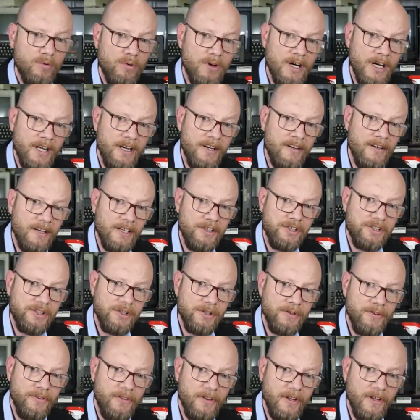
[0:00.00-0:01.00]
Why did I
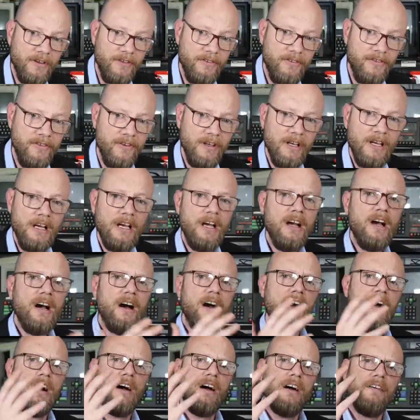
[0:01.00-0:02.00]
choose this?
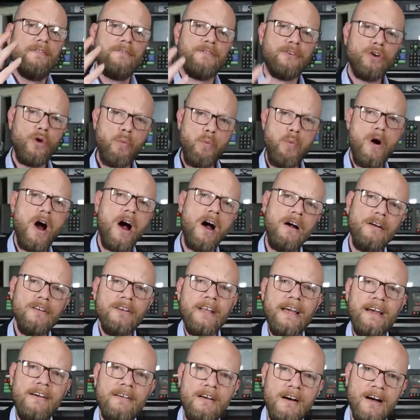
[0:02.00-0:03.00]
For a
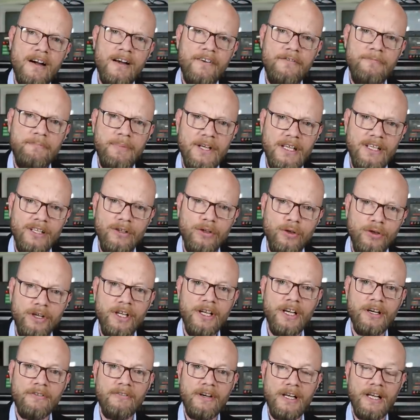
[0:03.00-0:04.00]
while now, I've been
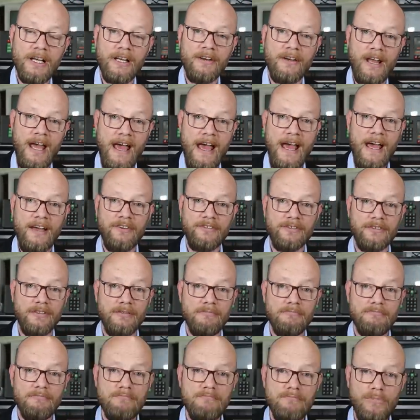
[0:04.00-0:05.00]
looking around at
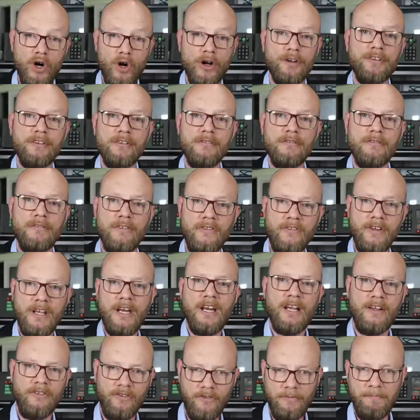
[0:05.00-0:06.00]
modern
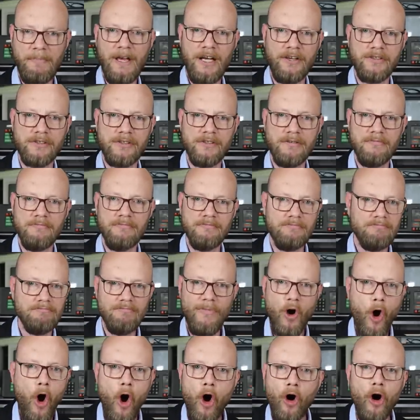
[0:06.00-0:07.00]
ZX Spectrum
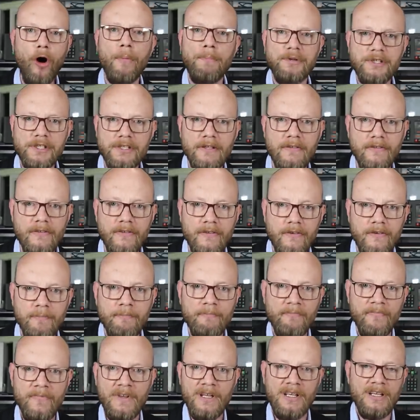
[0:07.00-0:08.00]

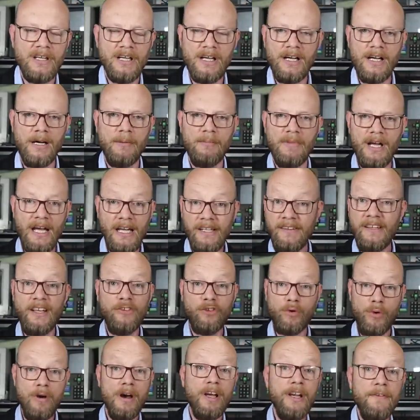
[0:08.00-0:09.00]
options. And
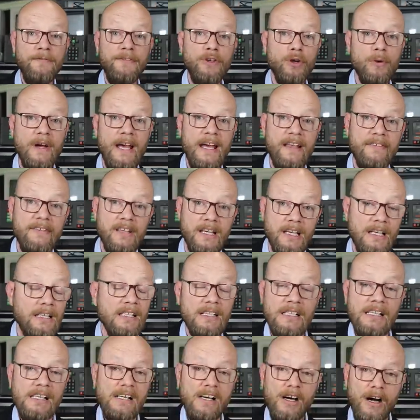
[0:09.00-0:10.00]
there's quite a few out
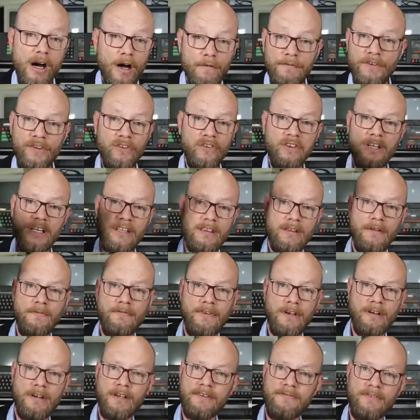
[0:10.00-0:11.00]
there. Obviously, at the
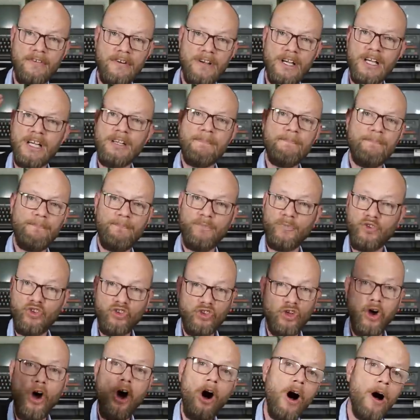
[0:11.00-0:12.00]
very, very
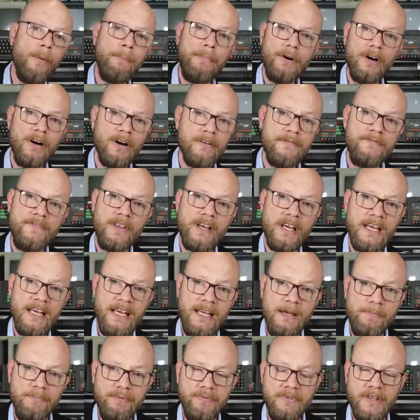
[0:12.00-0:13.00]
top of the
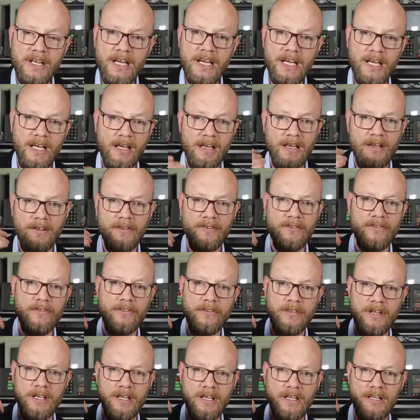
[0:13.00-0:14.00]
heap, there
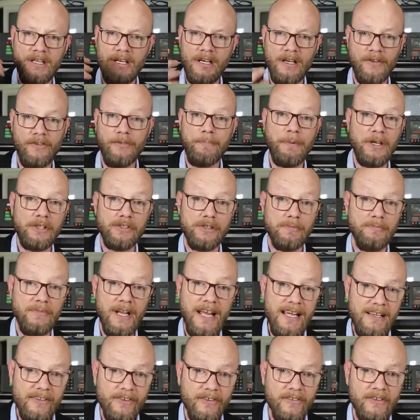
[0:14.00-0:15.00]
is the Spectrum
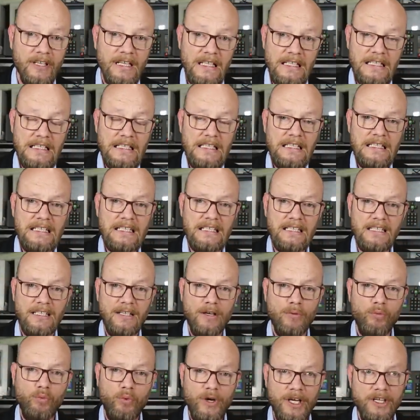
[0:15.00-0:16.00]
Next,
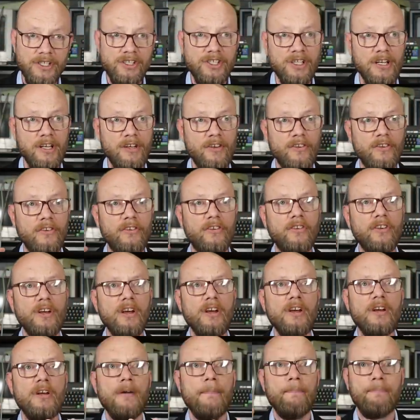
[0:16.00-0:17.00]
which is
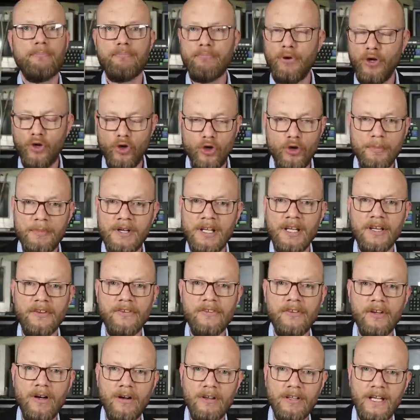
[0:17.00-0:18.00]

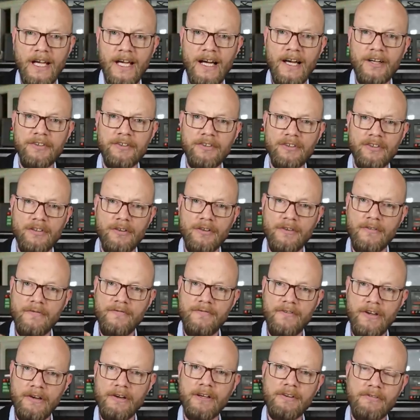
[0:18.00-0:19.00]
permanently sold out. And on the
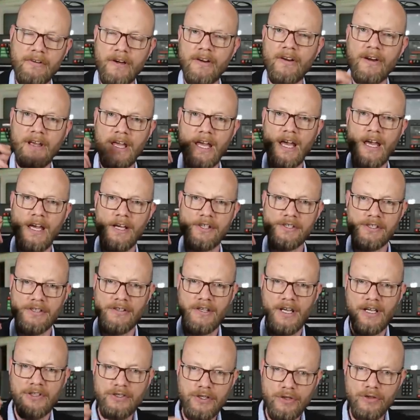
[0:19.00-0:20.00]
very rare
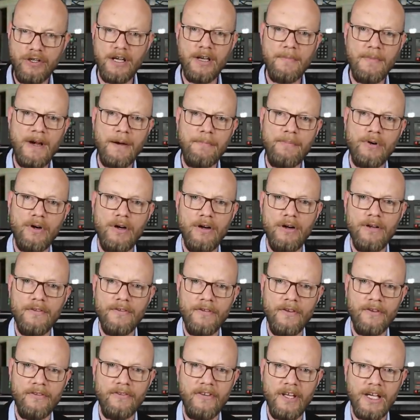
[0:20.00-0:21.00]
occasion, they do come up
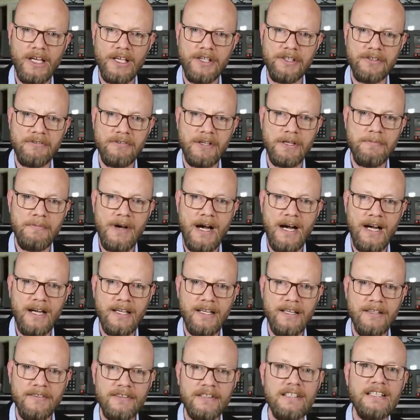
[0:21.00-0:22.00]
on the secondary
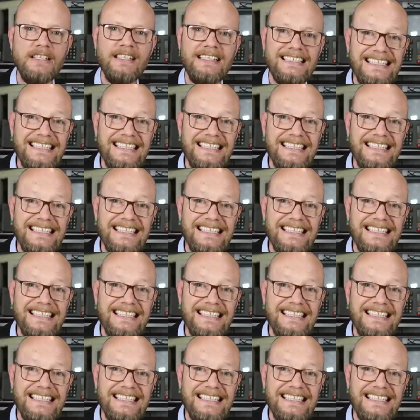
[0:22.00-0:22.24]
market.